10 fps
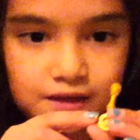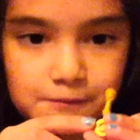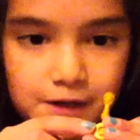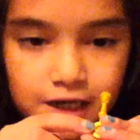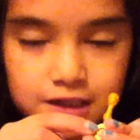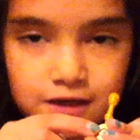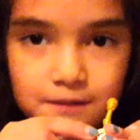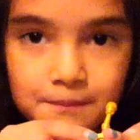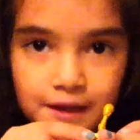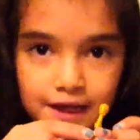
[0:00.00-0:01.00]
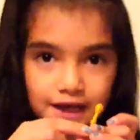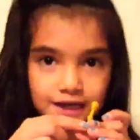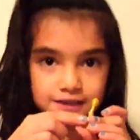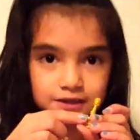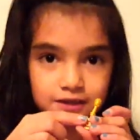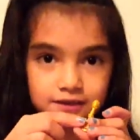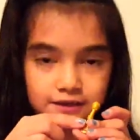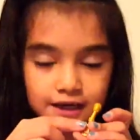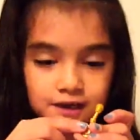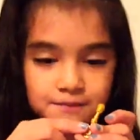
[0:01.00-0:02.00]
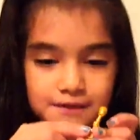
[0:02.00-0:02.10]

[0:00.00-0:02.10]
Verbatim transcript: the bottom, it has a little Lego